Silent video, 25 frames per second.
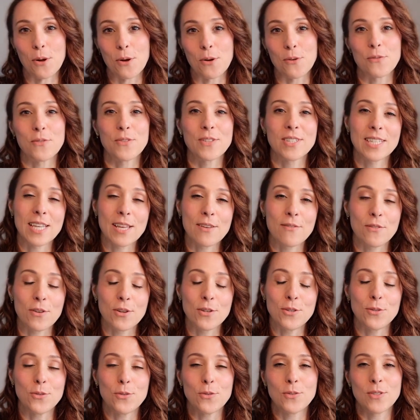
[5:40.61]
of
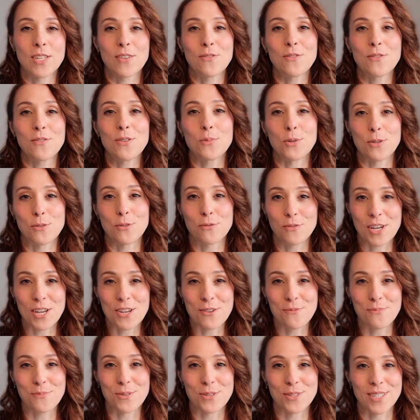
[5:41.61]
7 to
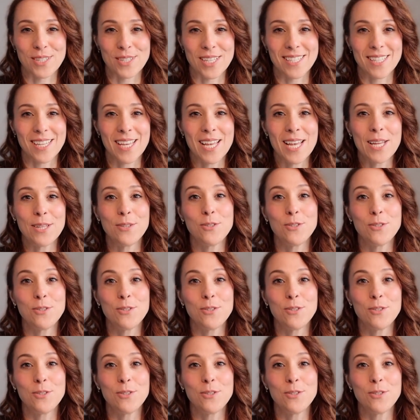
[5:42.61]
7.5%